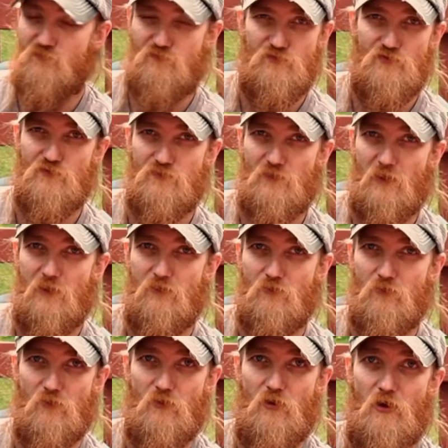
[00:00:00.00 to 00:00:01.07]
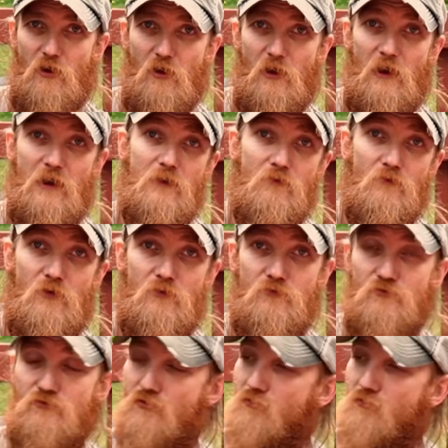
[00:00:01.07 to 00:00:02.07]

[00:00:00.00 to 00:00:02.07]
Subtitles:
just a hair under 2